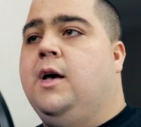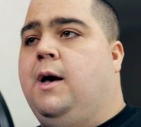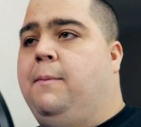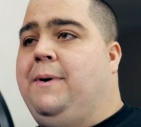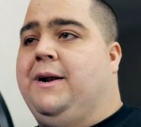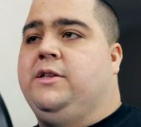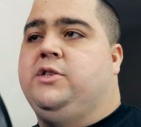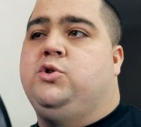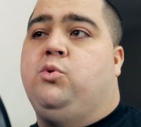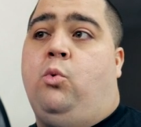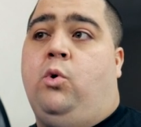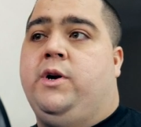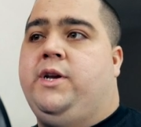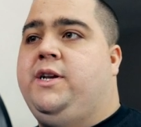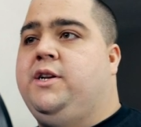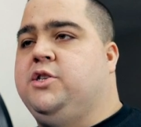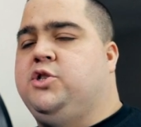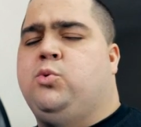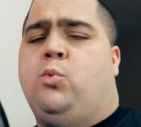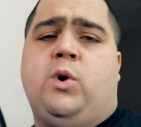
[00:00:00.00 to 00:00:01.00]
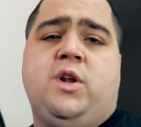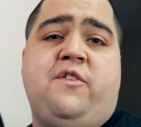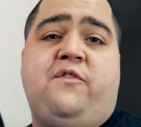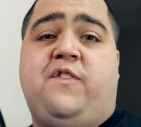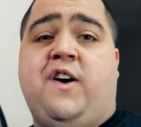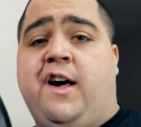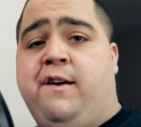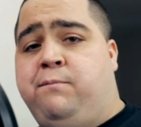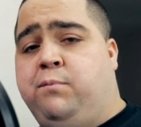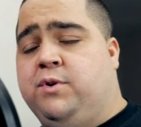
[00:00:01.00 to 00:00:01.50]
about a 20 to
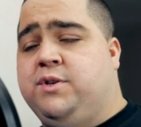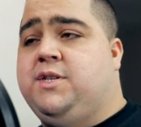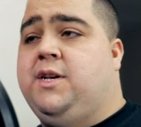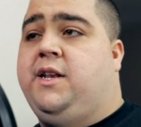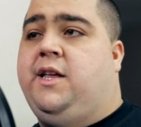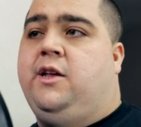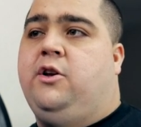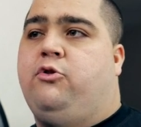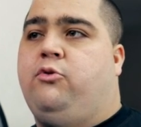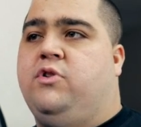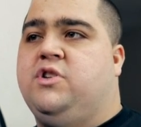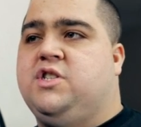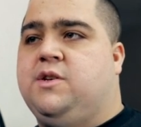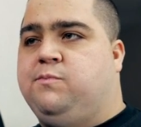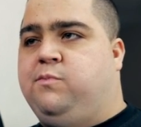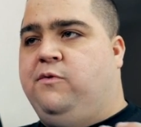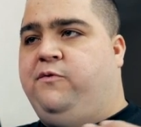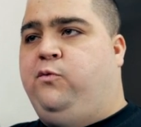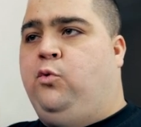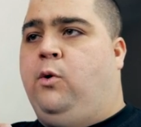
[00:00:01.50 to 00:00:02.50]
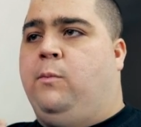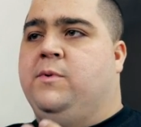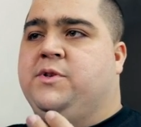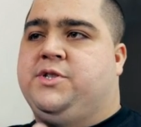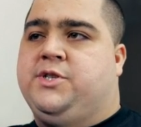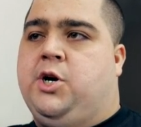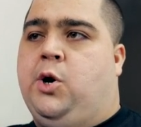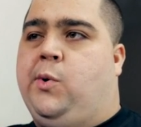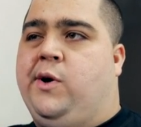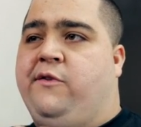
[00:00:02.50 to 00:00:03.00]
25% increase of
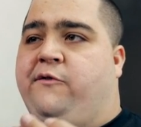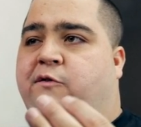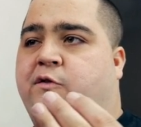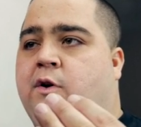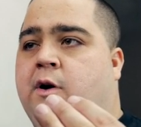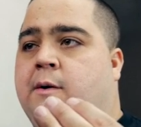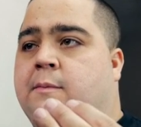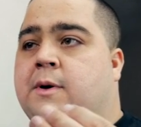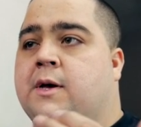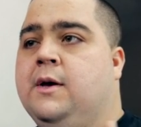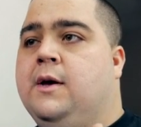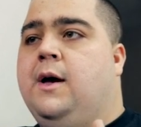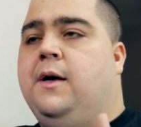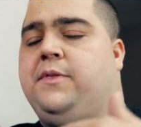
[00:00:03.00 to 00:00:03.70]
performance going from